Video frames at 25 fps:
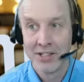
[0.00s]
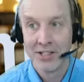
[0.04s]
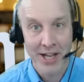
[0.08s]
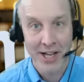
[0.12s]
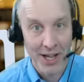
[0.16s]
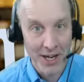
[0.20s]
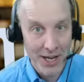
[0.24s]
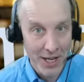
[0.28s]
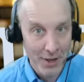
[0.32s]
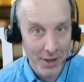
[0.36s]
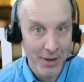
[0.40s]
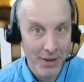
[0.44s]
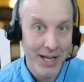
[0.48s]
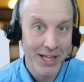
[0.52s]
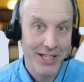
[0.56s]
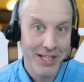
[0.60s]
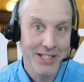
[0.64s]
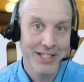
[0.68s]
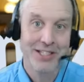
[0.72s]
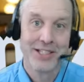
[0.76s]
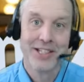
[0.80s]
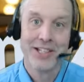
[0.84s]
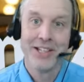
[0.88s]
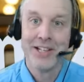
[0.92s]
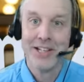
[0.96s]

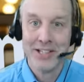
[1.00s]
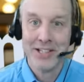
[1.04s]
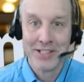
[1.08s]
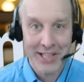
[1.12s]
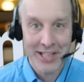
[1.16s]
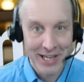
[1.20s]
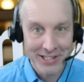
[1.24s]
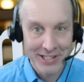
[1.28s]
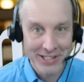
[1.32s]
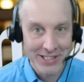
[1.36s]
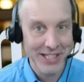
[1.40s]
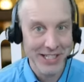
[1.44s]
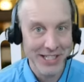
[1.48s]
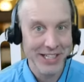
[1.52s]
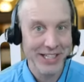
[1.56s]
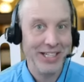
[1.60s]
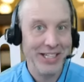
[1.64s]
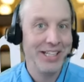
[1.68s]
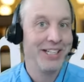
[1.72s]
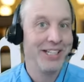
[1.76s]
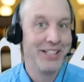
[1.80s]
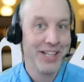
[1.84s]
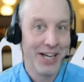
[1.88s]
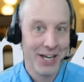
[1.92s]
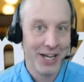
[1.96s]
.mx,
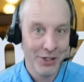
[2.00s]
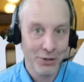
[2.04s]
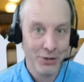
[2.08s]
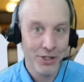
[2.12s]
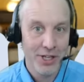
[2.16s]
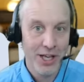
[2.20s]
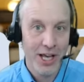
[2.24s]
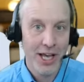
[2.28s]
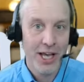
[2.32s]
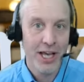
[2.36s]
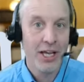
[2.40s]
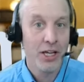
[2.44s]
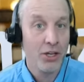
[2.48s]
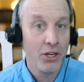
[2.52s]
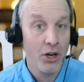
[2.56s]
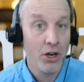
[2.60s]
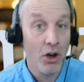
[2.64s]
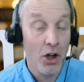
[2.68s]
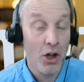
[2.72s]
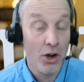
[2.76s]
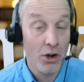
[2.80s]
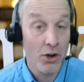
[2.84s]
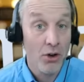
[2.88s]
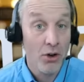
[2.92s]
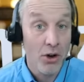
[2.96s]
.de, .uk, and
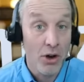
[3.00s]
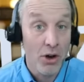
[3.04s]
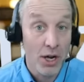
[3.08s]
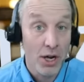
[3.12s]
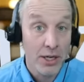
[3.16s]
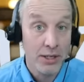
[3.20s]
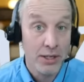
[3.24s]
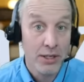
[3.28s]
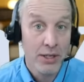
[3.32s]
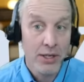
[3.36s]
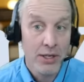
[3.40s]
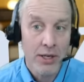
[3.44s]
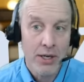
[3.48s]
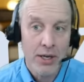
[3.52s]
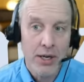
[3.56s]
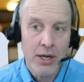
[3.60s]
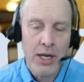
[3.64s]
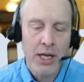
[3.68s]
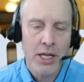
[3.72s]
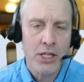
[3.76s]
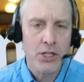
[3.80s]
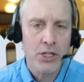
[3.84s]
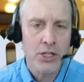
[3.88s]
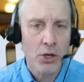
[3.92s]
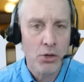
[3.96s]
on and on.
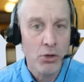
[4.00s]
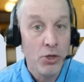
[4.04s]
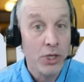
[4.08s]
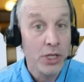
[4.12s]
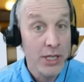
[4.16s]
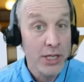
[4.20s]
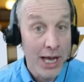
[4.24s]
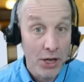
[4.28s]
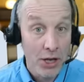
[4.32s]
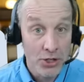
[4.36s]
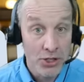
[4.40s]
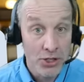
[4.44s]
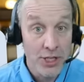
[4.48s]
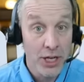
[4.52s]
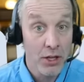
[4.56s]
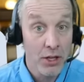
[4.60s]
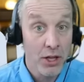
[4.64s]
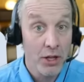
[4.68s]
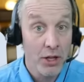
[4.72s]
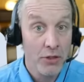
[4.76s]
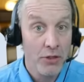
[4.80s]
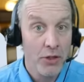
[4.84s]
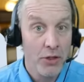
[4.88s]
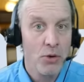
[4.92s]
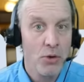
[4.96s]
And so you can now sell
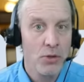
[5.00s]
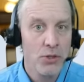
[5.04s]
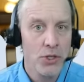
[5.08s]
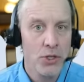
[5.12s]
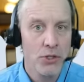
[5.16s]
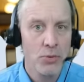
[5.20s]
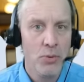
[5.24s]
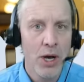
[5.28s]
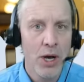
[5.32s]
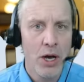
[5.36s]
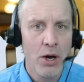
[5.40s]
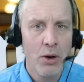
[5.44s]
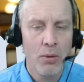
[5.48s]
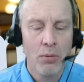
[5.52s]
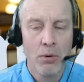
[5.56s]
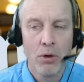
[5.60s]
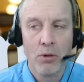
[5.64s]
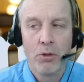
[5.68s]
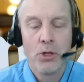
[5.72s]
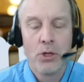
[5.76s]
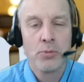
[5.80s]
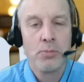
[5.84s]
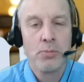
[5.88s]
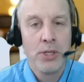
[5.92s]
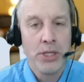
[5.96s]
on those as well. Well,
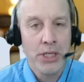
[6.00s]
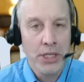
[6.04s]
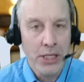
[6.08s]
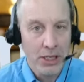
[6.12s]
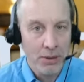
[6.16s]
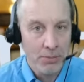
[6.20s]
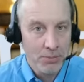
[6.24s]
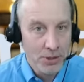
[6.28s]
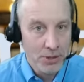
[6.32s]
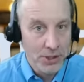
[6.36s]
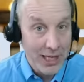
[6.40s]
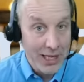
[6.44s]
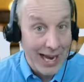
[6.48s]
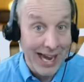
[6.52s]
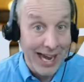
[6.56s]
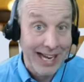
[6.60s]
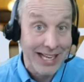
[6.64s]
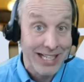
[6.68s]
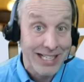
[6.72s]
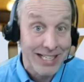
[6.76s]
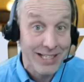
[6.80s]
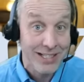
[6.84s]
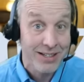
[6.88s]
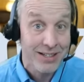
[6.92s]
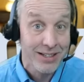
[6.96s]
those become
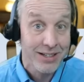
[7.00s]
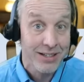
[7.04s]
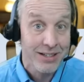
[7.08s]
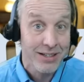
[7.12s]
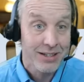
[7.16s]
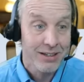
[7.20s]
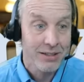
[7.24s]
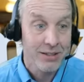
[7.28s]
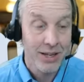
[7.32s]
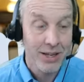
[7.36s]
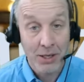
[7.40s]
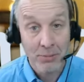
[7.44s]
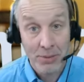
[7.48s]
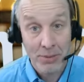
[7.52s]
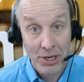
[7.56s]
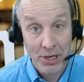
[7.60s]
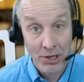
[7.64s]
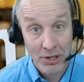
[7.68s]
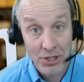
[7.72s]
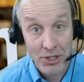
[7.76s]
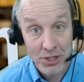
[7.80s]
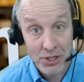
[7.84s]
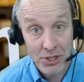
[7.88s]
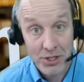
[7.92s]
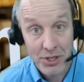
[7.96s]
tax
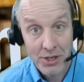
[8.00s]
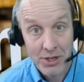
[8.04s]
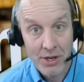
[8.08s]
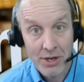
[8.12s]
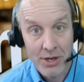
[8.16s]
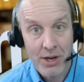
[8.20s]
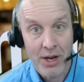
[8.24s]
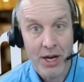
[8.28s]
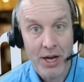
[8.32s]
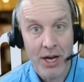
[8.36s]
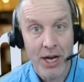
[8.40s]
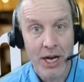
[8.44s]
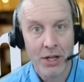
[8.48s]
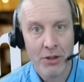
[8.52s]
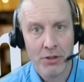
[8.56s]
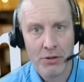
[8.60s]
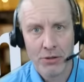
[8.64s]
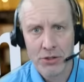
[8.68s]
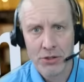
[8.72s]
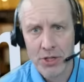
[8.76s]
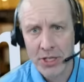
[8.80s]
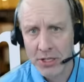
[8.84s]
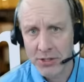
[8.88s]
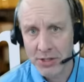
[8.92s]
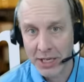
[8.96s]
nightmares.
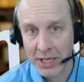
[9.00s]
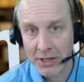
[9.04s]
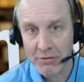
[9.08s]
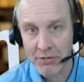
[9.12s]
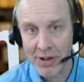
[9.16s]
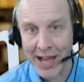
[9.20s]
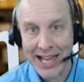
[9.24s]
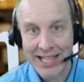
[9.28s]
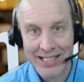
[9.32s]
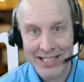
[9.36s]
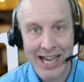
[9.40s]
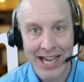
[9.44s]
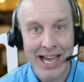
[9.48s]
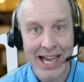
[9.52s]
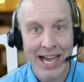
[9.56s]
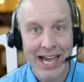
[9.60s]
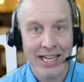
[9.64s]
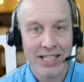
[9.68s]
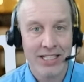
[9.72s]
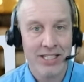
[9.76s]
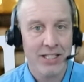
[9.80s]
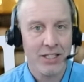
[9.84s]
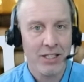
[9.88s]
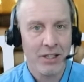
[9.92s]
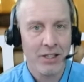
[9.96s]
There's things like VAT
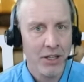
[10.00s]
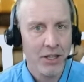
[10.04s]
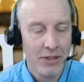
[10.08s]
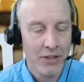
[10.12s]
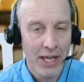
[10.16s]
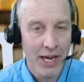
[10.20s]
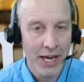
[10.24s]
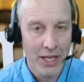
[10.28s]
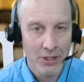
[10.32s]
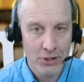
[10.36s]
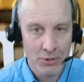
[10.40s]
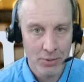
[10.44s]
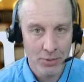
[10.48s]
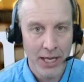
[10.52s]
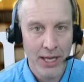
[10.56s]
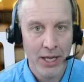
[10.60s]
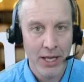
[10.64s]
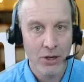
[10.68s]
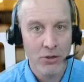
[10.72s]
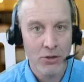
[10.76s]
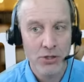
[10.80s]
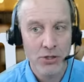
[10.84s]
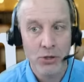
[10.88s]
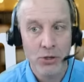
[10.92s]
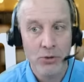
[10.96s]
tax and that have to be
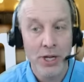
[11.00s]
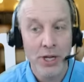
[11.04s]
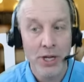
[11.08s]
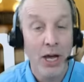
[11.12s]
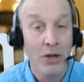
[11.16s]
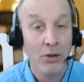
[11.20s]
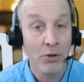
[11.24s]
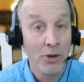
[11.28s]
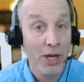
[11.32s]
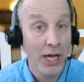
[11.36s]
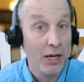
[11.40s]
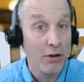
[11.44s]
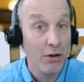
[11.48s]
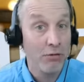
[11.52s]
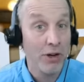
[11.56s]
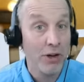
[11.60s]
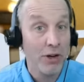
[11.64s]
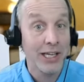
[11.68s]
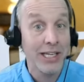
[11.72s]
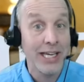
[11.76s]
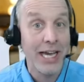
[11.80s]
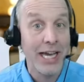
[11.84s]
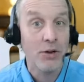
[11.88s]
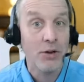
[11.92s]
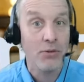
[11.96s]
handled. So now you have
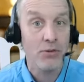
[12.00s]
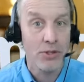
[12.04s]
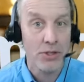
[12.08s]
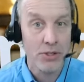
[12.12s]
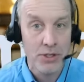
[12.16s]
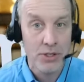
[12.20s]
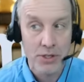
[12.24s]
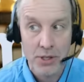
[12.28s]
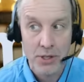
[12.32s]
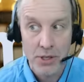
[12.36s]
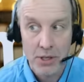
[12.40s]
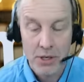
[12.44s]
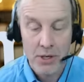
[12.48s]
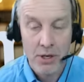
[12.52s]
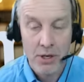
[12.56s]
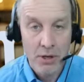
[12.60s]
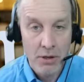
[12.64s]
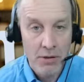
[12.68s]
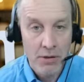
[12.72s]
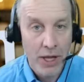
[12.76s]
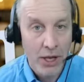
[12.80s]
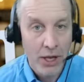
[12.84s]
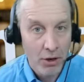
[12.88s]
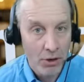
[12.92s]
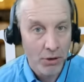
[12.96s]
accountants
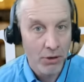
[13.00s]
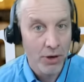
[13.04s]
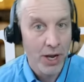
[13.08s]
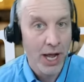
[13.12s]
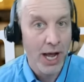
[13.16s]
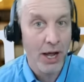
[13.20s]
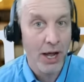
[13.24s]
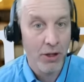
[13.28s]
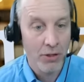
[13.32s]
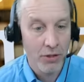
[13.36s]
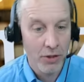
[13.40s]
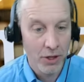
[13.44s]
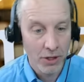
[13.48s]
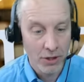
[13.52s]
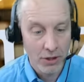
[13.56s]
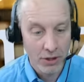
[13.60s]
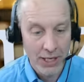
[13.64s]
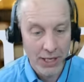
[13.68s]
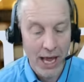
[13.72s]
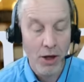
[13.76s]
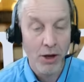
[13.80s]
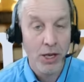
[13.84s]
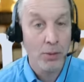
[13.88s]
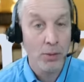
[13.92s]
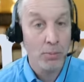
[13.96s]
that are the
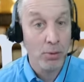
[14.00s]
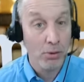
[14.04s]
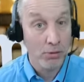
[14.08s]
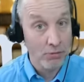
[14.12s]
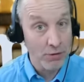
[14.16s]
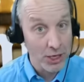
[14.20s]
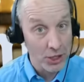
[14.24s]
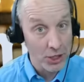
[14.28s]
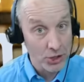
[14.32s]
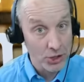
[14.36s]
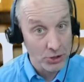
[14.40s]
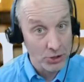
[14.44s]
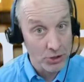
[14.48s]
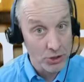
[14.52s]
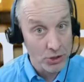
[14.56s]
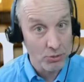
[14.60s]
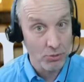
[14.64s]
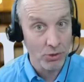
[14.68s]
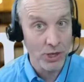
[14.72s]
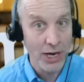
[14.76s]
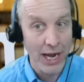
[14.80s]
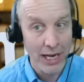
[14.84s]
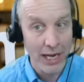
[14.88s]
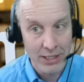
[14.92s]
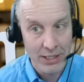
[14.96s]
accounting professionals
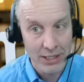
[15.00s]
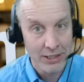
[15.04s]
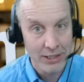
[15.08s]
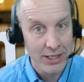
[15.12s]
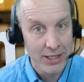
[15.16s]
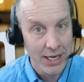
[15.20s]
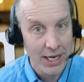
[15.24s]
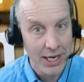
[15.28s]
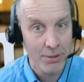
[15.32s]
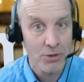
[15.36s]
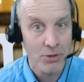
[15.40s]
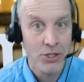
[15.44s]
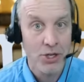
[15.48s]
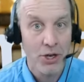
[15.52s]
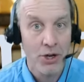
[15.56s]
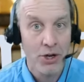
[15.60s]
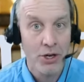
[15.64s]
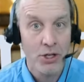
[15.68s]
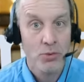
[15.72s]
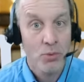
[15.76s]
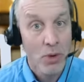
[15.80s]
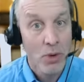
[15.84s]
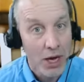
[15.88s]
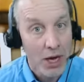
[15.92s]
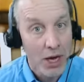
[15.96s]
reacting to Amazon
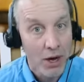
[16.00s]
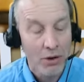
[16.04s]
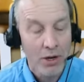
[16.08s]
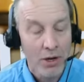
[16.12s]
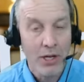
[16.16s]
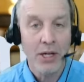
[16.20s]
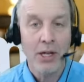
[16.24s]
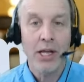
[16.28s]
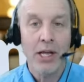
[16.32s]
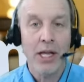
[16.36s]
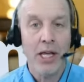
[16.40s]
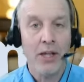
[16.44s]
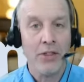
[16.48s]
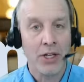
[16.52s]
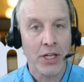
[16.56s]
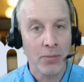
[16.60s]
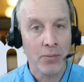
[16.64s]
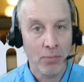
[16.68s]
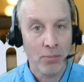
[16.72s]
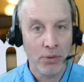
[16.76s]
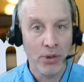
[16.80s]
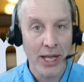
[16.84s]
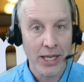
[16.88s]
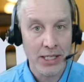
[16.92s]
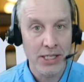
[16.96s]
as well, and the
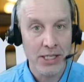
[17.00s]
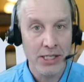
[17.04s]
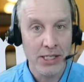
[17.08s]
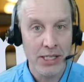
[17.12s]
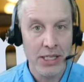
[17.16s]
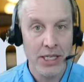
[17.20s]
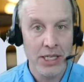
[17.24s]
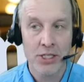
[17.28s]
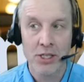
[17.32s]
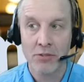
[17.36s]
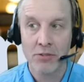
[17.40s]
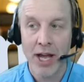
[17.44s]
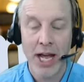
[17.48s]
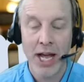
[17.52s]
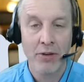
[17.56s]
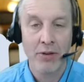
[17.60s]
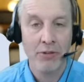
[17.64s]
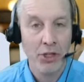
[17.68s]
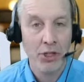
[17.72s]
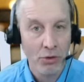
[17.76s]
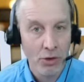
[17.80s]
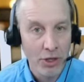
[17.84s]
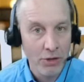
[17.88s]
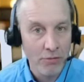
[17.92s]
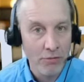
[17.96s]
complexities of
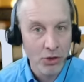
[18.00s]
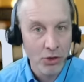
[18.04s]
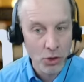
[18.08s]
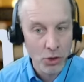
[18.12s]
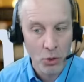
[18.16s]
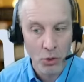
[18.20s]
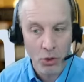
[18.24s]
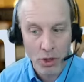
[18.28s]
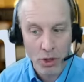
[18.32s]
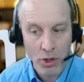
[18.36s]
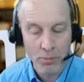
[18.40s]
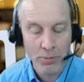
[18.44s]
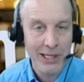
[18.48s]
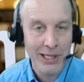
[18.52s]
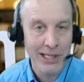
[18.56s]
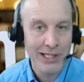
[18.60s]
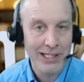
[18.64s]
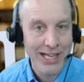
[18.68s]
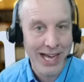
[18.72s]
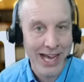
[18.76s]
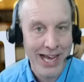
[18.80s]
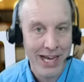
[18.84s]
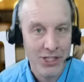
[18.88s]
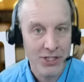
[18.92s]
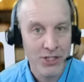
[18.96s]
having your inventory being
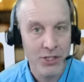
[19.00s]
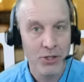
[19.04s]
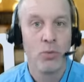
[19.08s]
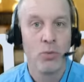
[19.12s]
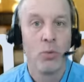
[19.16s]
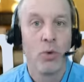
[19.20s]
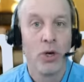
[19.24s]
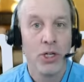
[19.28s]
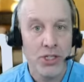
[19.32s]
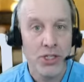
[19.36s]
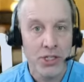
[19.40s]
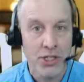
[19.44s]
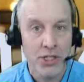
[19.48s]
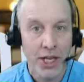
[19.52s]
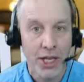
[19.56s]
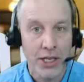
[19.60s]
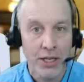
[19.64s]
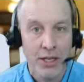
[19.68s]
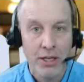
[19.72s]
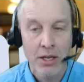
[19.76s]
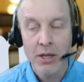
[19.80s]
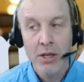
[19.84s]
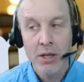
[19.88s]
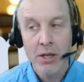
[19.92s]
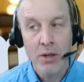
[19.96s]
taxed in one state
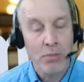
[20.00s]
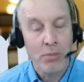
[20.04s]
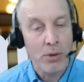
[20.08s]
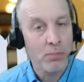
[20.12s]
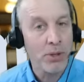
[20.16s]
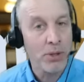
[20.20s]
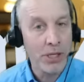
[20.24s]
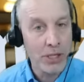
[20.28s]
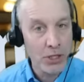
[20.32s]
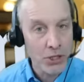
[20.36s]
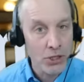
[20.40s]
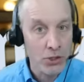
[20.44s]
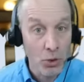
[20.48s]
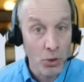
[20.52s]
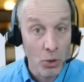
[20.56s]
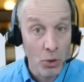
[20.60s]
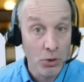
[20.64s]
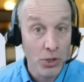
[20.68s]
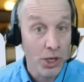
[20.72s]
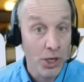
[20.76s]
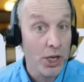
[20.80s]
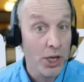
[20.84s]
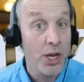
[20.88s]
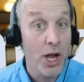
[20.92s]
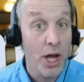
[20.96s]
but being
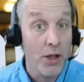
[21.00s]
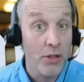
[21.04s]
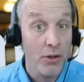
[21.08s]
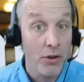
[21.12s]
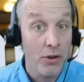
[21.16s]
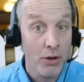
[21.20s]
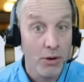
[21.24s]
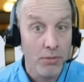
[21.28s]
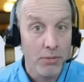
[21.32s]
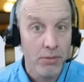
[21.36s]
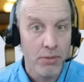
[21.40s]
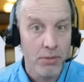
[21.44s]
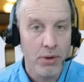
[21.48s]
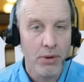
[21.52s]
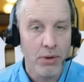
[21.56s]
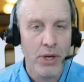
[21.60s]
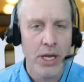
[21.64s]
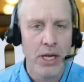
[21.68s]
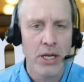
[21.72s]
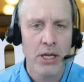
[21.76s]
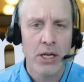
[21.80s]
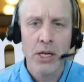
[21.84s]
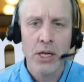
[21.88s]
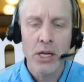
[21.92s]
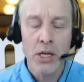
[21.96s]
sold in another.
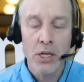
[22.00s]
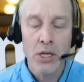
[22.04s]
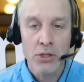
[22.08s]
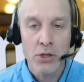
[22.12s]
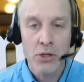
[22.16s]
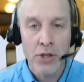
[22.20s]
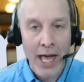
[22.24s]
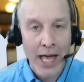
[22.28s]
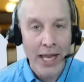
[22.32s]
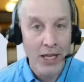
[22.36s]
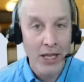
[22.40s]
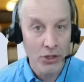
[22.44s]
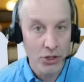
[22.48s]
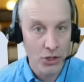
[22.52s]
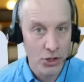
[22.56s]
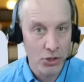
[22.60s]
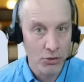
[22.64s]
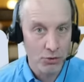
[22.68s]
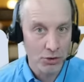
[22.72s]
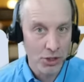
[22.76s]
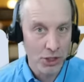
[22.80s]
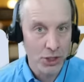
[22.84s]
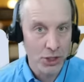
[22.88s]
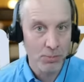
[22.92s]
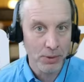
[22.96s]
Okay, so that
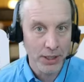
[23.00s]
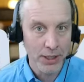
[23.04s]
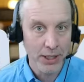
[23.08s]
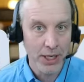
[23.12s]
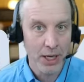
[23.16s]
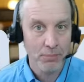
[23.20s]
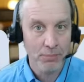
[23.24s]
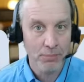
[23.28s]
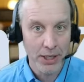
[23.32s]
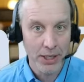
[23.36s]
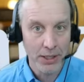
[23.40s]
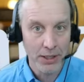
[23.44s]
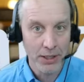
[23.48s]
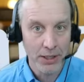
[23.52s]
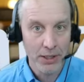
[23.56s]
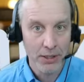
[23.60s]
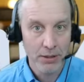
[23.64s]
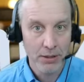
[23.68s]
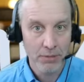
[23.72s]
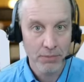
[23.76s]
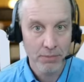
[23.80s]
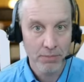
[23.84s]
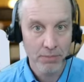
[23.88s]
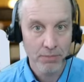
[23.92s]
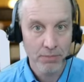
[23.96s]
industry is being upended.
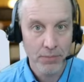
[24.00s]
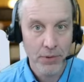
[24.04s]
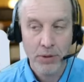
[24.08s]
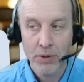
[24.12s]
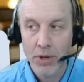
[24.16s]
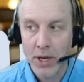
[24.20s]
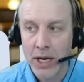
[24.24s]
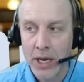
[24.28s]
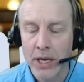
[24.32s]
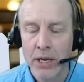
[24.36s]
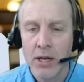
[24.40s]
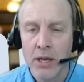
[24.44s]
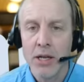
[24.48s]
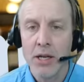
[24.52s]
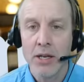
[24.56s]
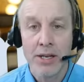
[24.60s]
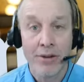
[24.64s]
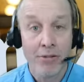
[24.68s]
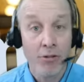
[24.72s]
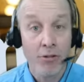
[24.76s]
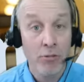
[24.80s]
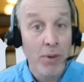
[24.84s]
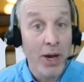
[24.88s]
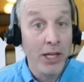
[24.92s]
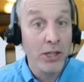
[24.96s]
Okay,
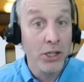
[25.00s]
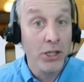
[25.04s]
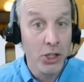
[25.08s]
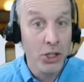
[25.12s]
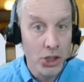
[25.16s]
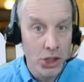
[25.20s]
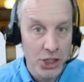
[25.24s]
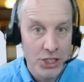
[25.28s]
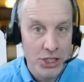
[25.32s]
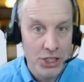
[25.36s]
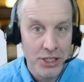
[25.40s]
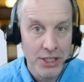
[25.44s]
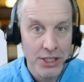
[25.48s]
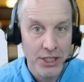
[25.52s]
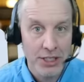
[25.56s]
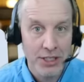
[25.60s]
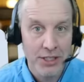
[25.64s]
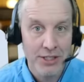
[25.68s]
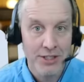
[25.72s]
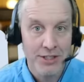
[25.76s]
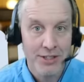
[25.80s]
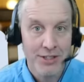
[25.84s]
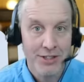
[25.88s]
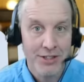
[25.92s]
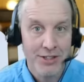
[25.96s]
never mind
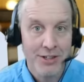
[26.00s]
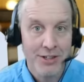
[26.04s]
logistics,